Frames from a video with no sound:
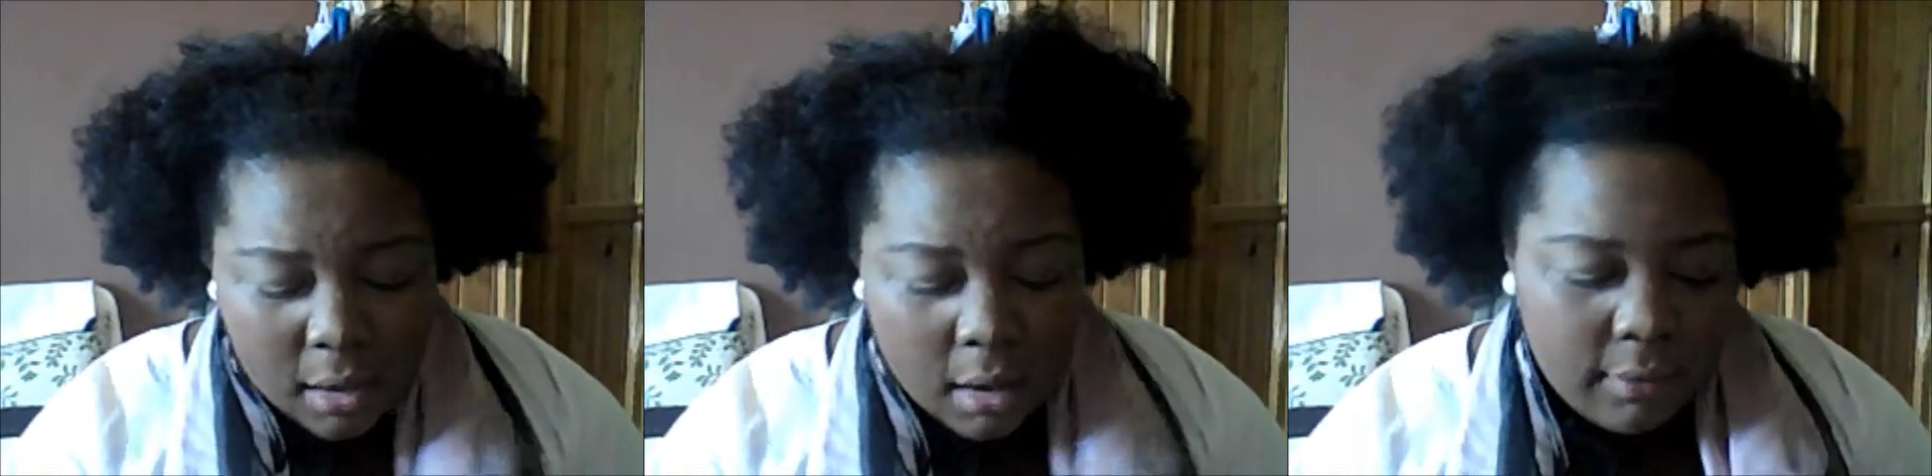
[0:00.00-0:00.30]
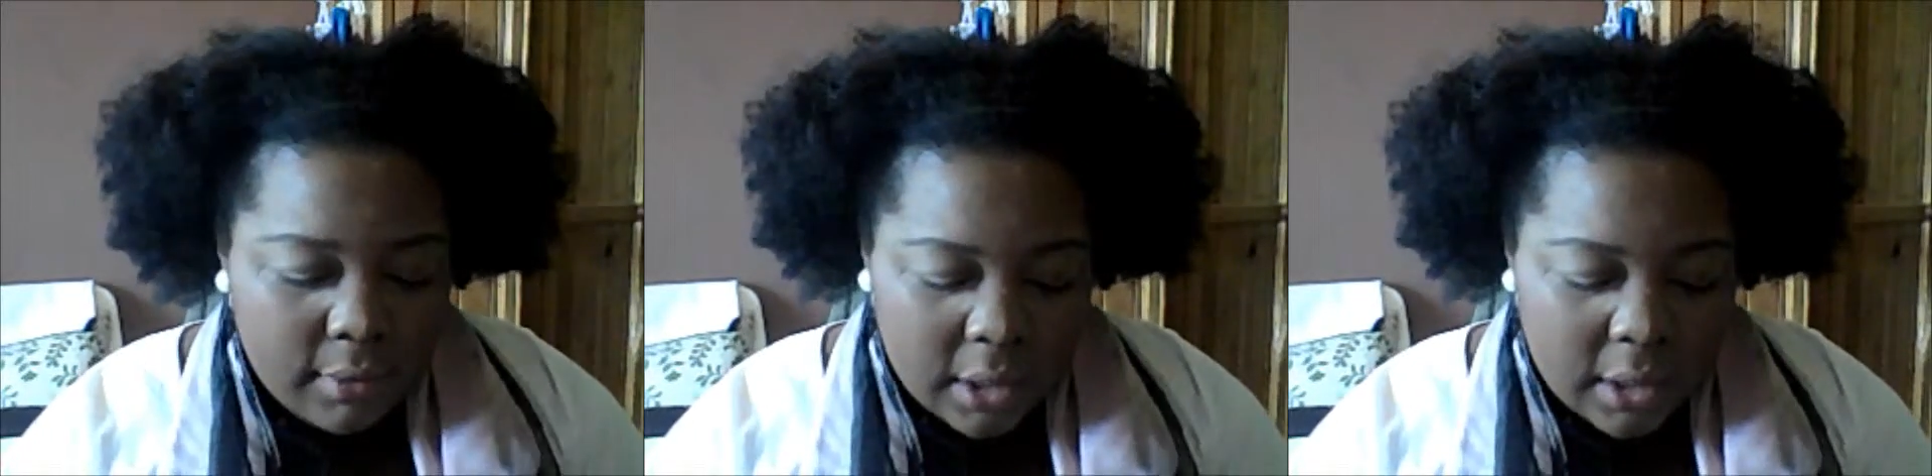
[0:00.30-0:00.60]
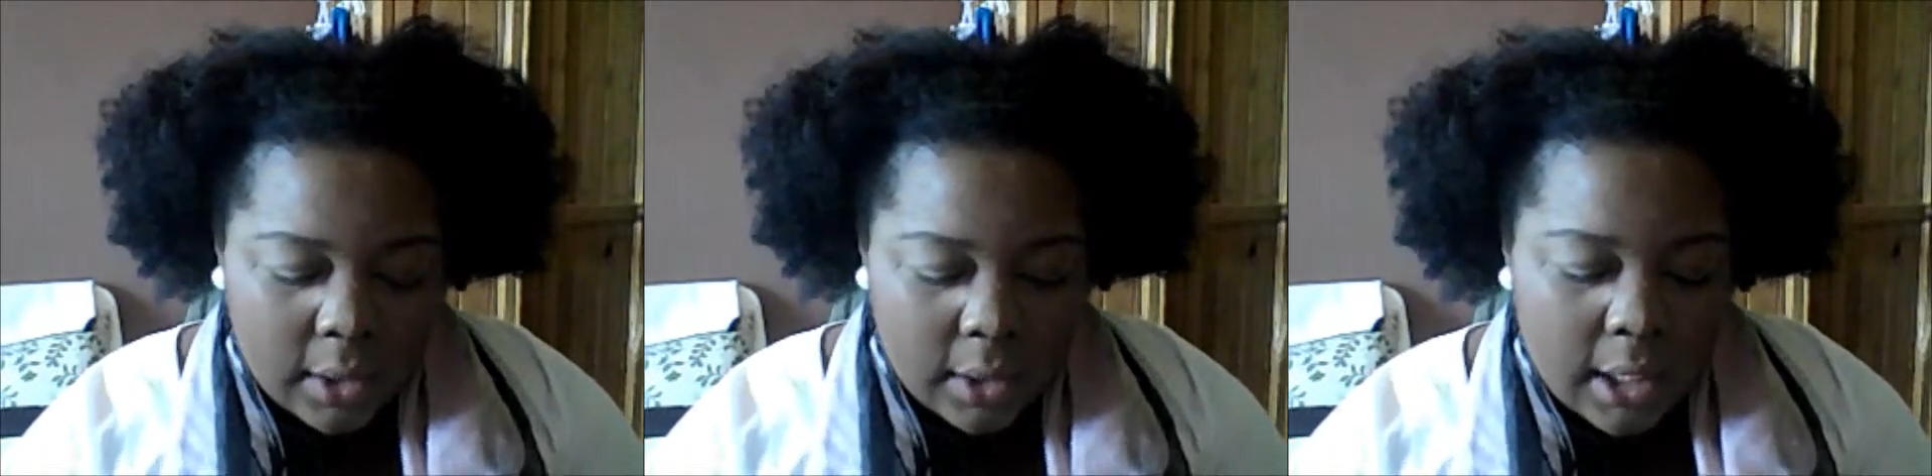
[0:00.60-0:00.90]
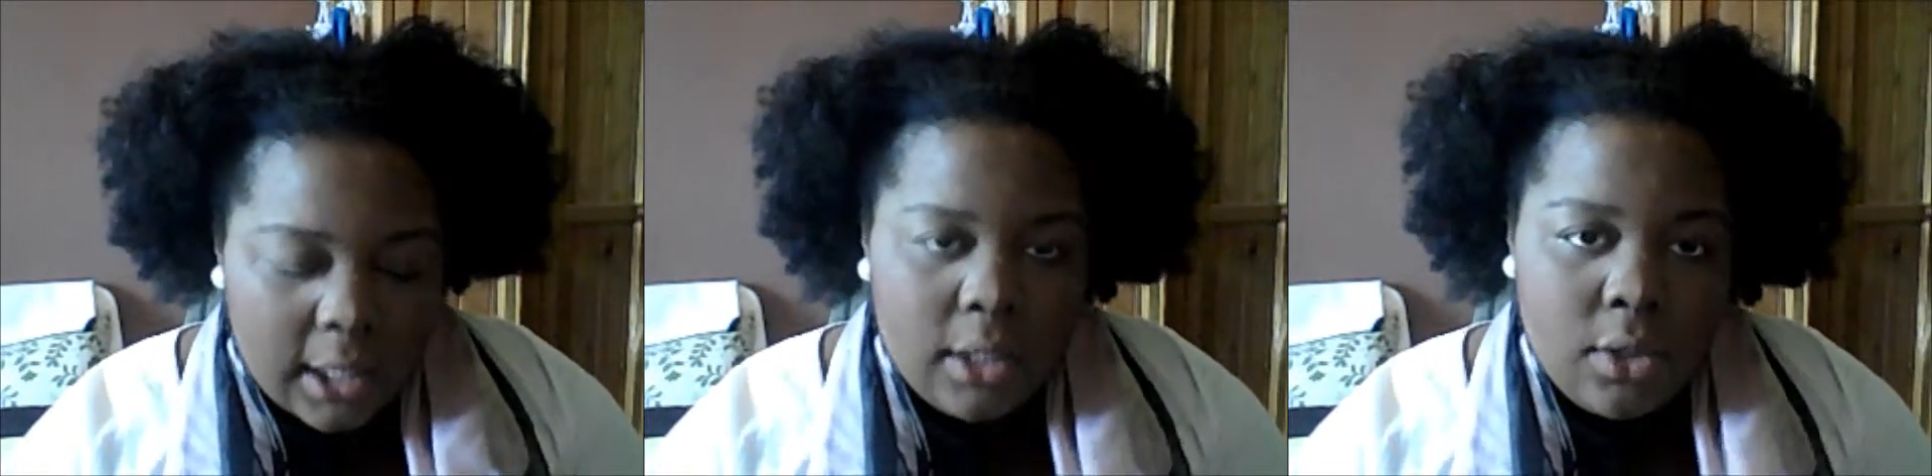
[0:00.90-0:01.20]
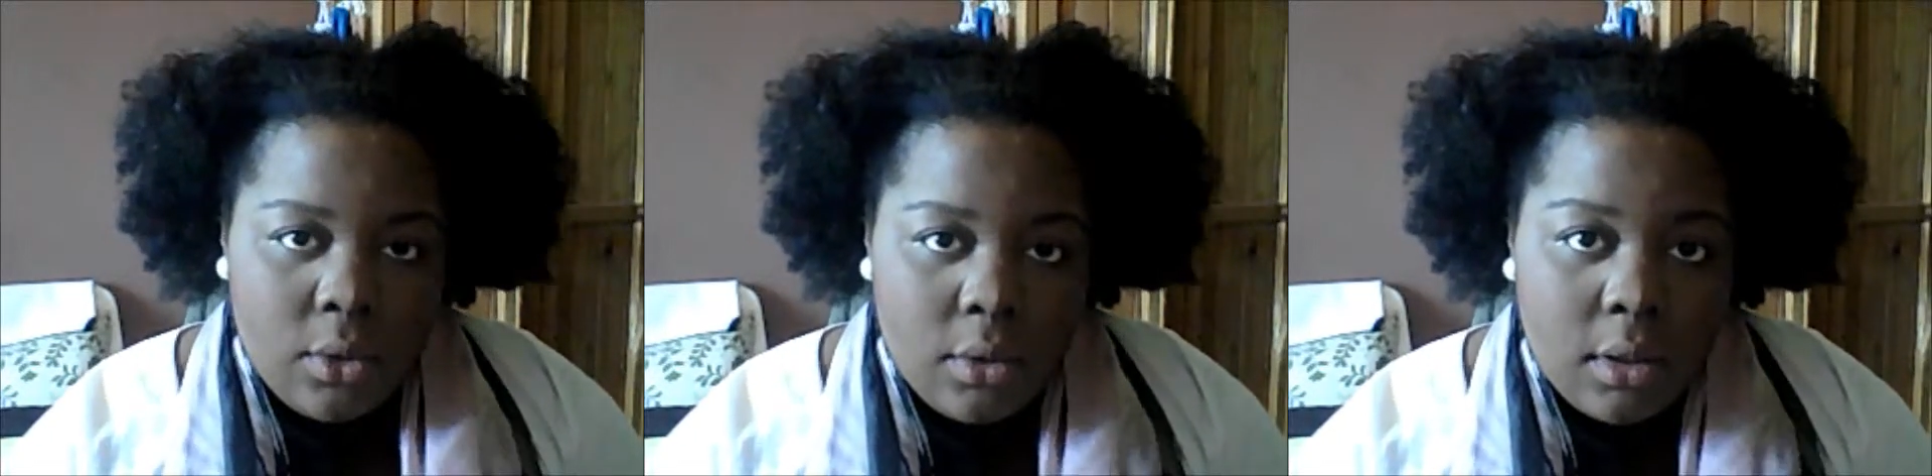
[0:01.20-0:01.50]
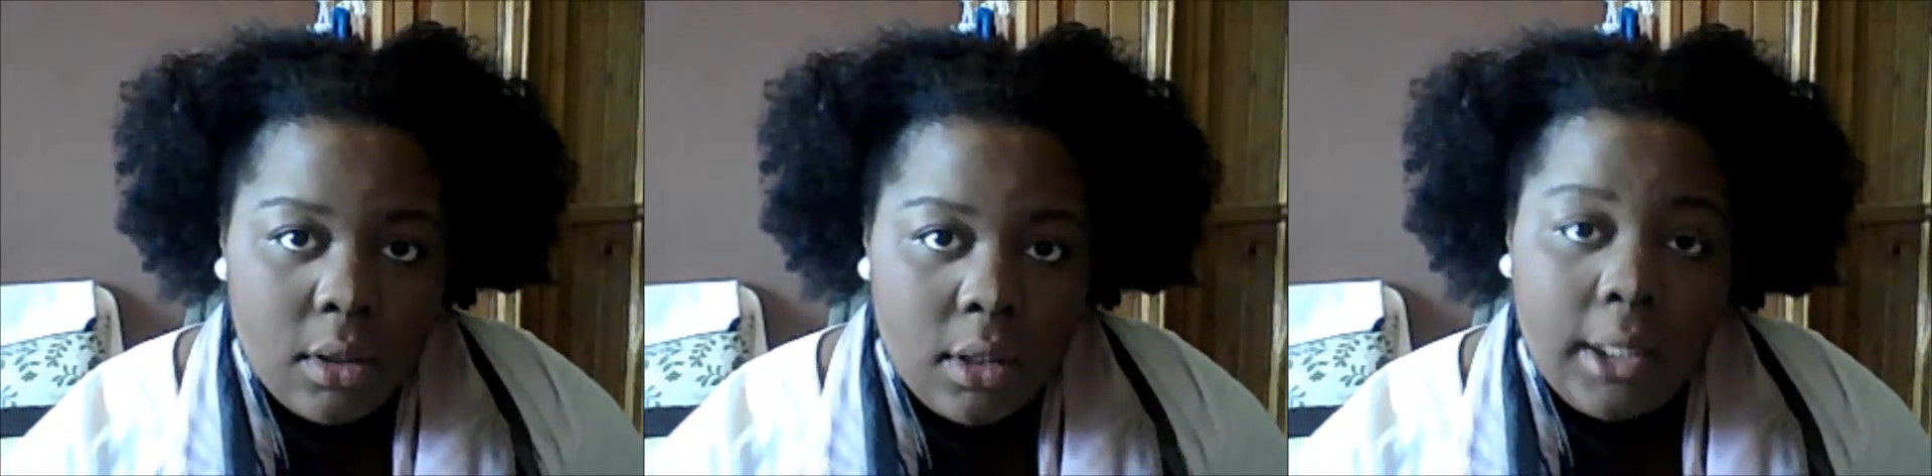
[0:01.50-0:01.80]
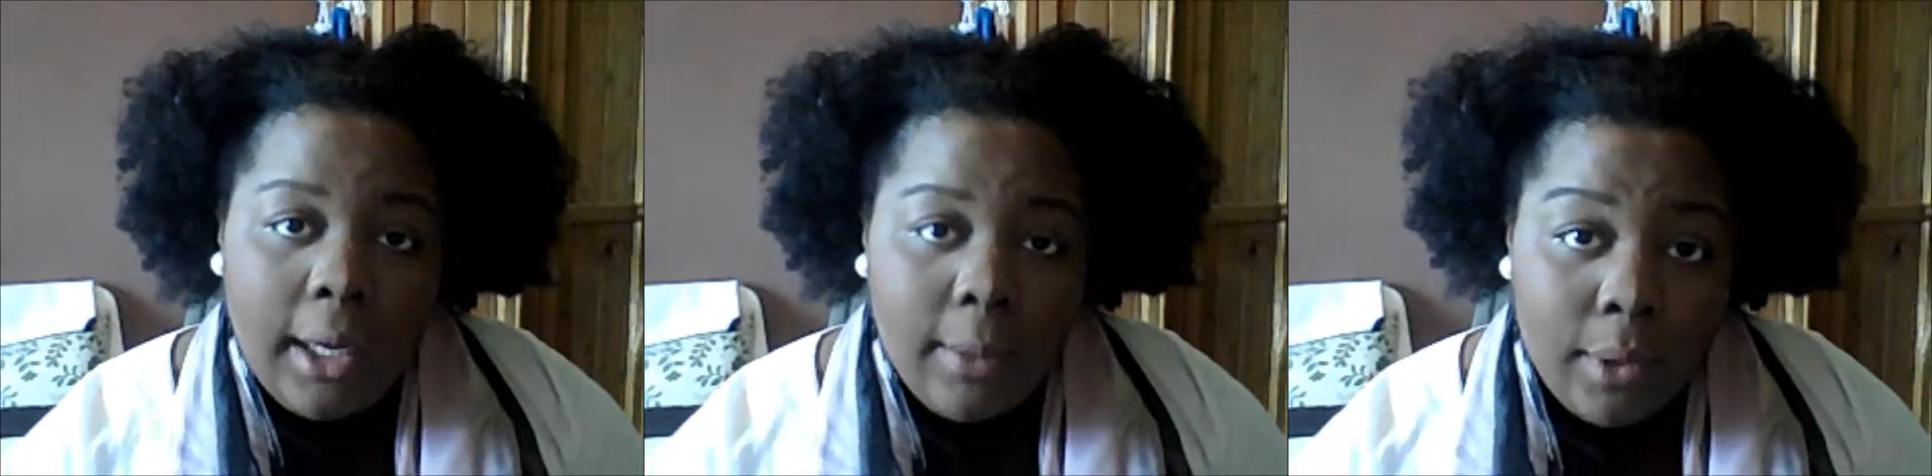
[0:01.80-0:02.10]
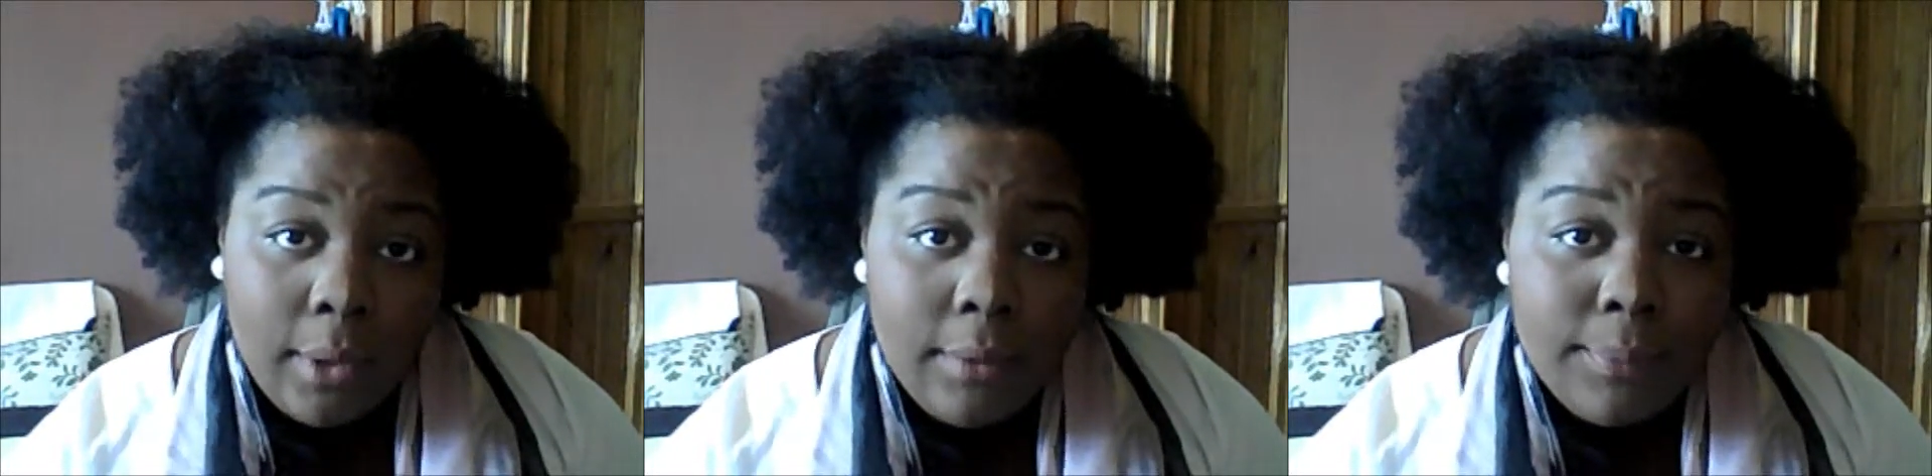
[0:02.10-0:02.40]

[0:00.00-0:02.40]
half an hour, and he took an hour.